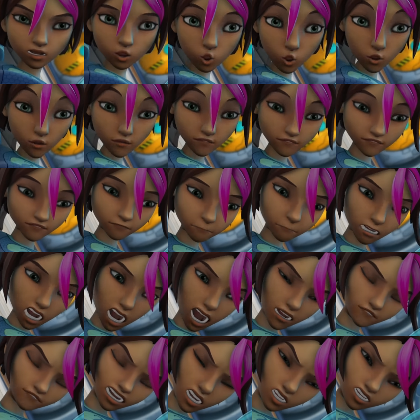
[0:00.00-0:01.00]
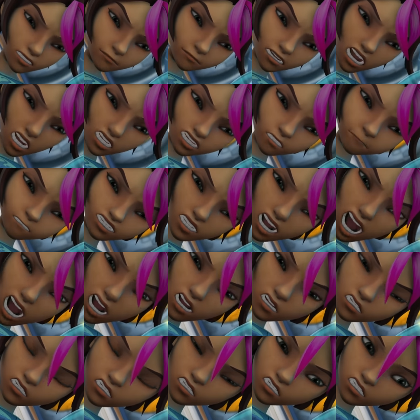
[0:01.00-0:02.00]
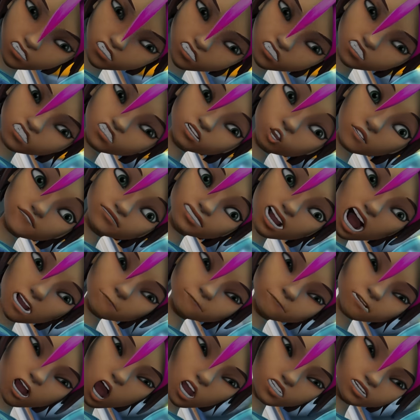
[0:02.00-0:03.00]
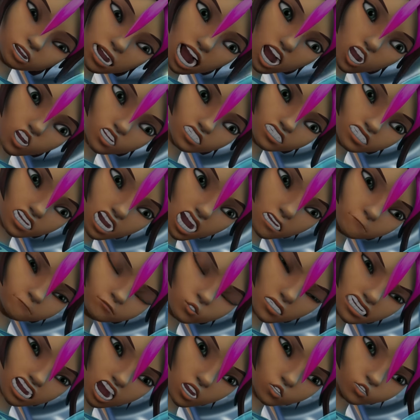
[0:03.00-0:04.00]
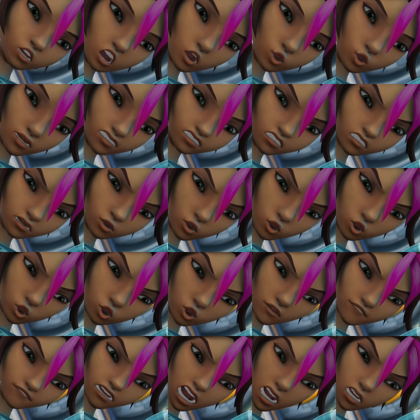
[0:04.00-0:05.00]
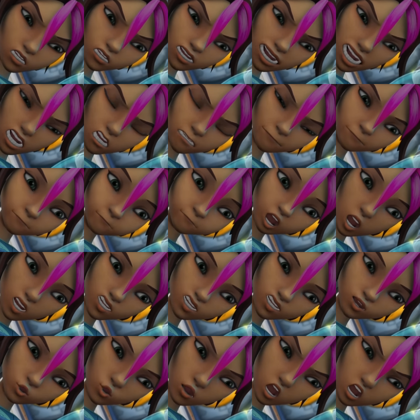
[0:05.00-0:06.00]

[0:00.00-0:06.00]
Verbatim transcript: you've made a very big mistake. You've come onto our ship without knowing two very important